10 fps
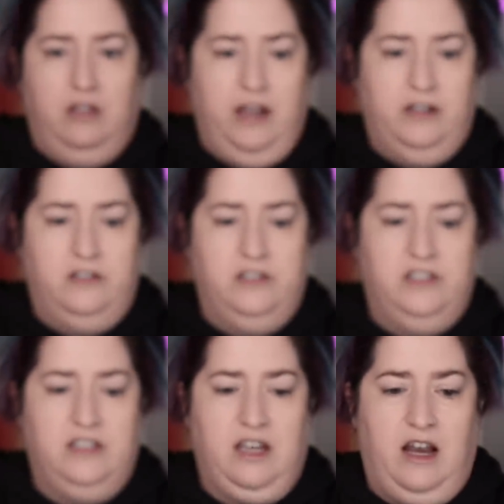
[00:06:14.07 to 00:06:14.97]
liner
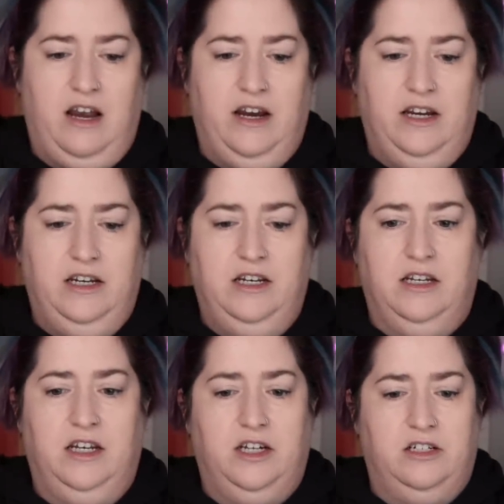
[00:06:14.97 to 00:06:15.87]
side.
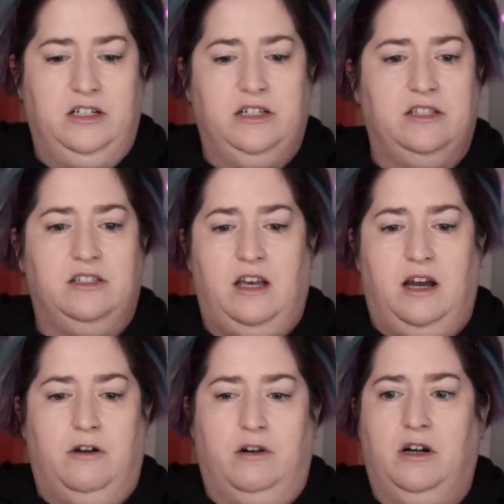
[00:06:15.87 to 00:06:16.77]
And here is
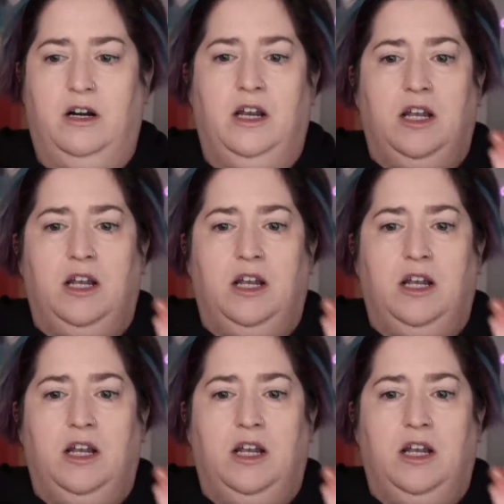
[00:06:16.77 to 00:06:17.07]
our